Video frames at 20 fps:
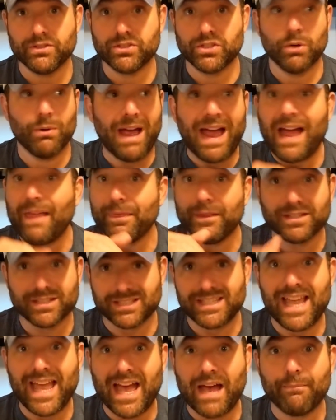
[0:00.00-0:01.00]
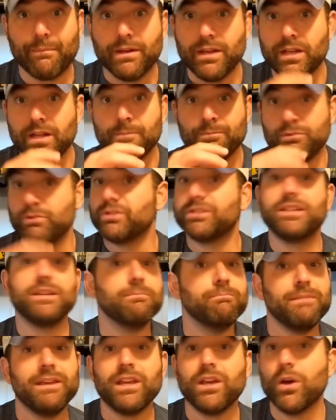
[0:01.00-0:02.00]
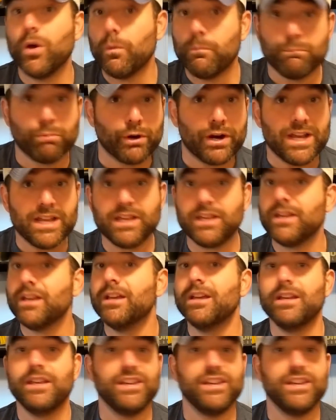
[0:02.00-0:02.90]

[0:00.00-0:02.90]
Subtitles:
So at the snap, you see Mingo break.